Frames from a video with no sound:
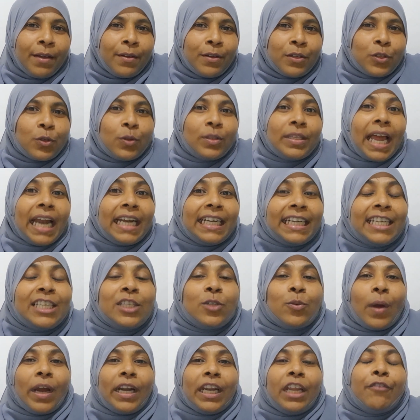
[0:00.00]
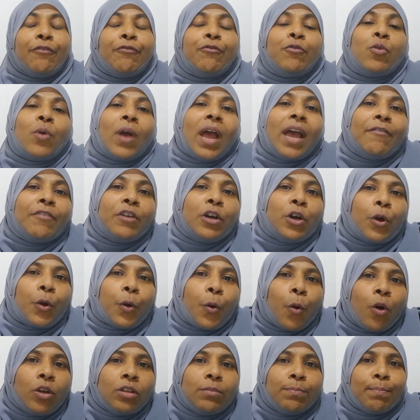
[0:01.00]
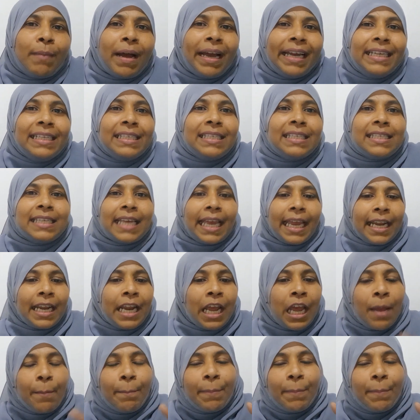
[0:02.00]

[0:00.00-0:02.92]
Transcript: so that is one if you have a growth mindset